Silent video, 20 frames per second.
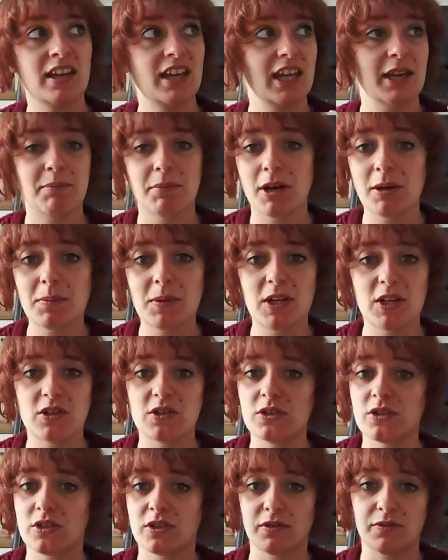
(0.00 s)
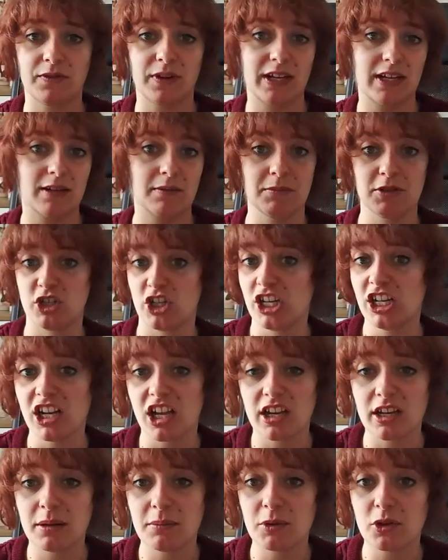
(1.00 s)
It might be used to feed machine
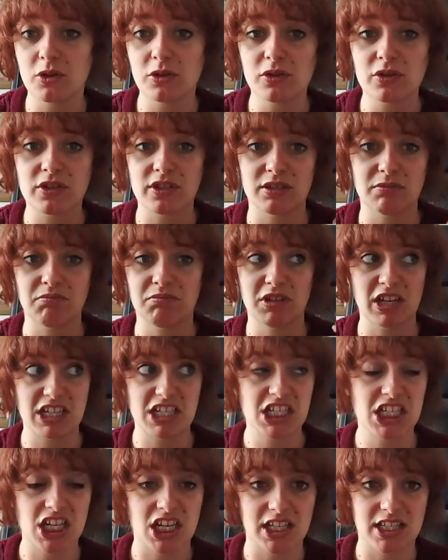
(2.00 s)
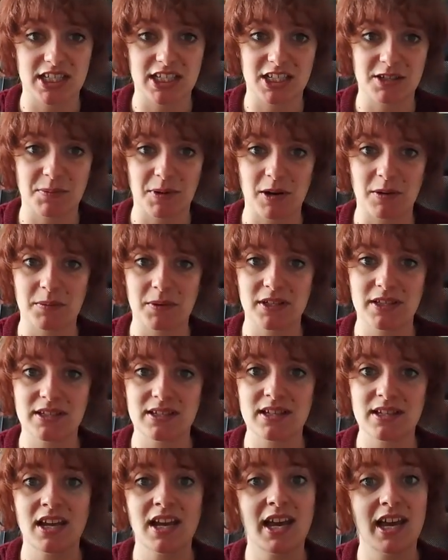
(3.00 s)
learning models and data science
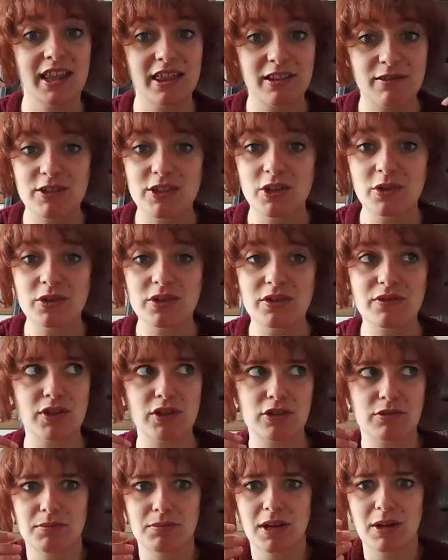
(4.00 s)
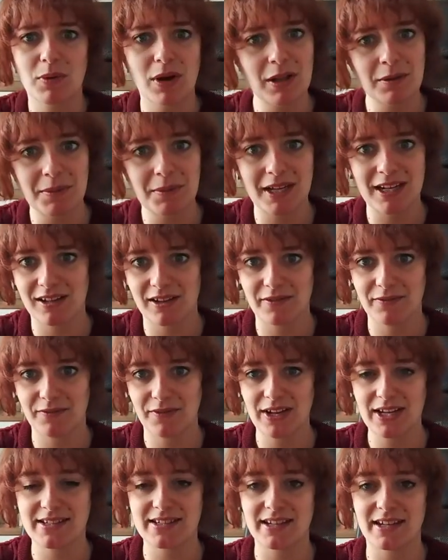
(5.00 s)
experiments, and the results of those may well be
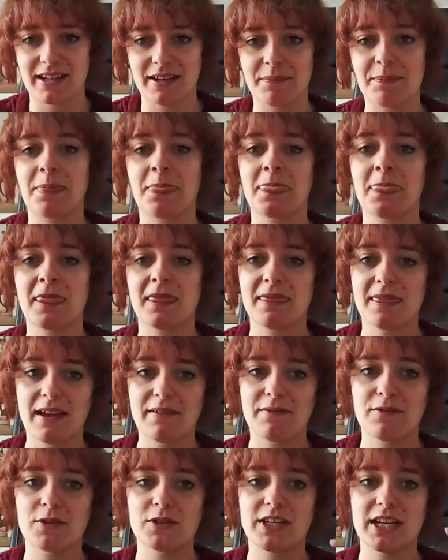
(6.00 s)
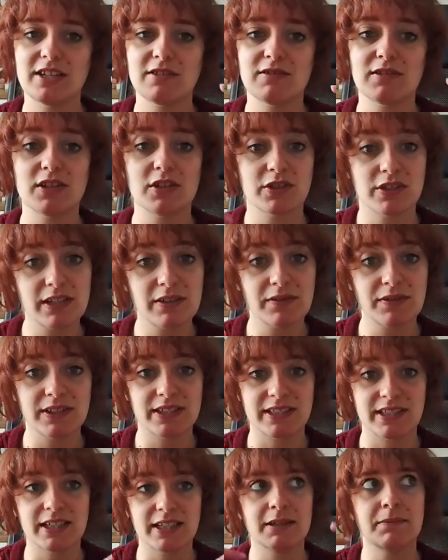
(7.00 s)
client-facing. Therefore, data in your silver
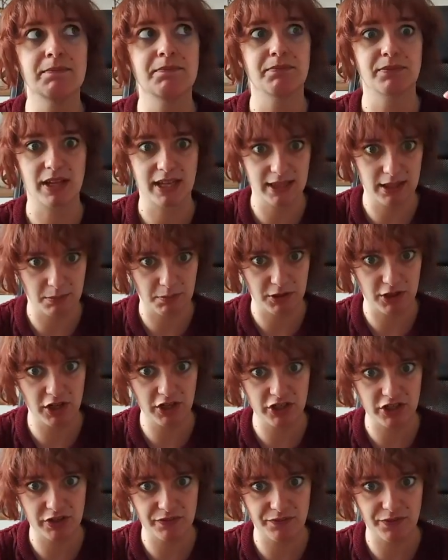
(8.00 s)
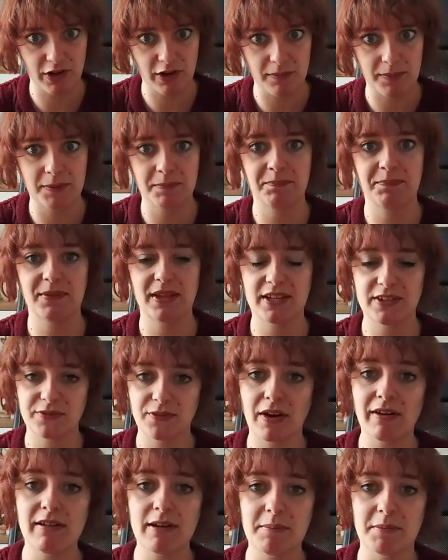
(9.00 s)
tier, in the production environment, is
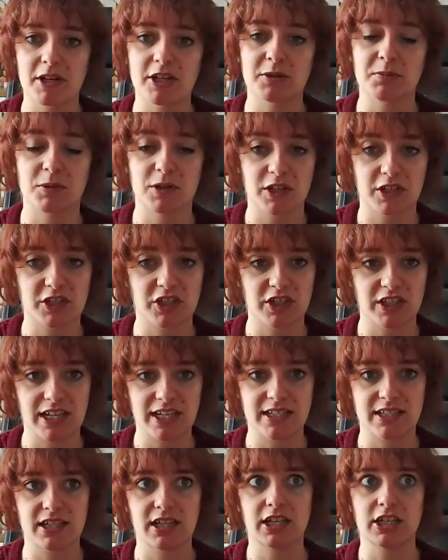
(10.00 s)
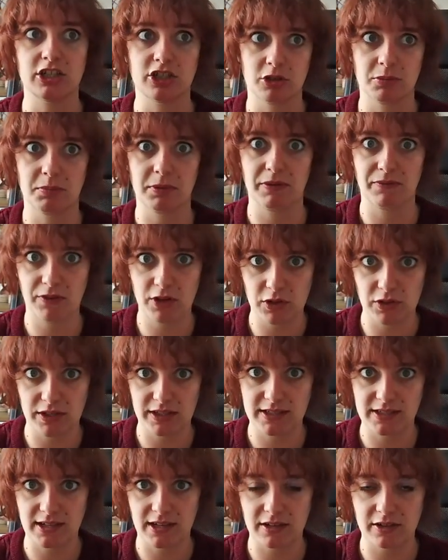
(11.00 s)
very much production data and should be viewed
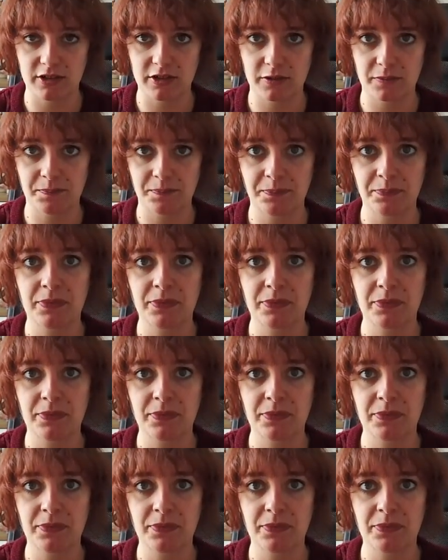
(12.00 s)
as such.